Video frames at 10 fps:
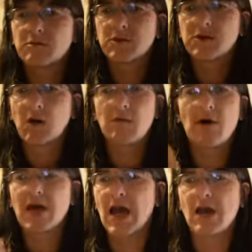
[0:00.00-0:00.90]
So I
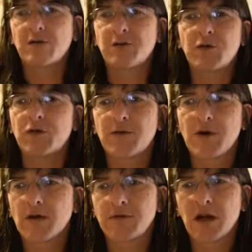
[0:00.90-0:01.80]
might have 4 or
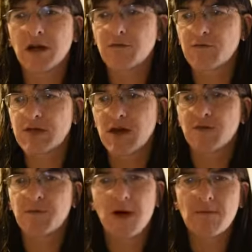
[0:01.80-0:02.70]
5 done in reserve,
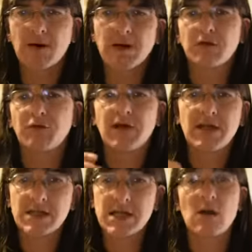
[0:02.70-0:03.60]
but I'm only going to
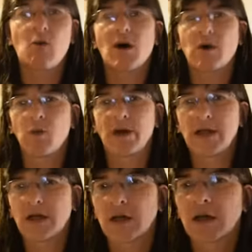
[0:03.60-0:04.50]
release say 1 a
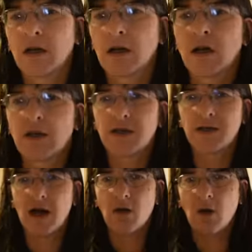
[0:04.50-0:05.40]
week. Then
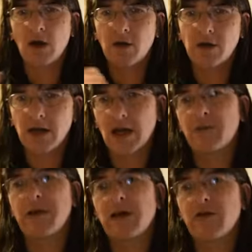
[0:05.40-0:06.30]
that way when I get a
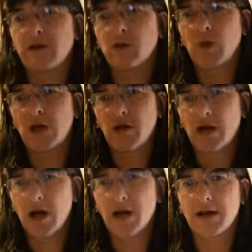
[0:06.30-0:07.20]
period where I
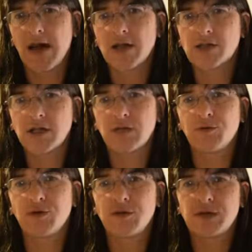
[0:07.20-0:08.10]
can't actually
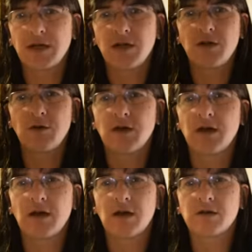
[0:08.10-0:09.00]
produce any new
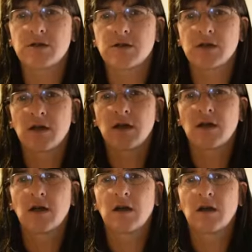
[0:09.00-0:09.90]
videos,
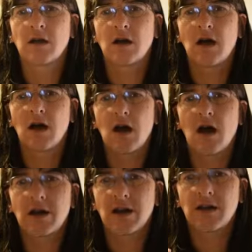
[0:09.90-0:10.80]

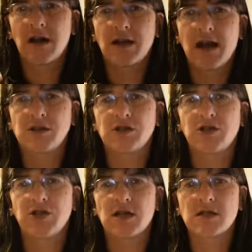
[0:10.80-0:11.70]
I can then actually
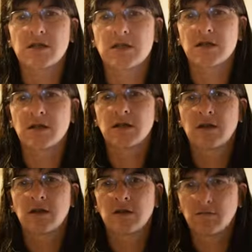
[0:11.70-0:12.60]
just
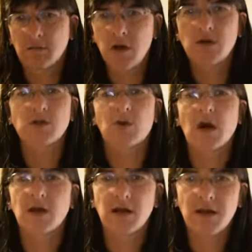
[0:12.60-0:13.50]
post
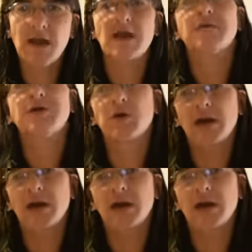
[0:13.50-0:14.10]
one and then do a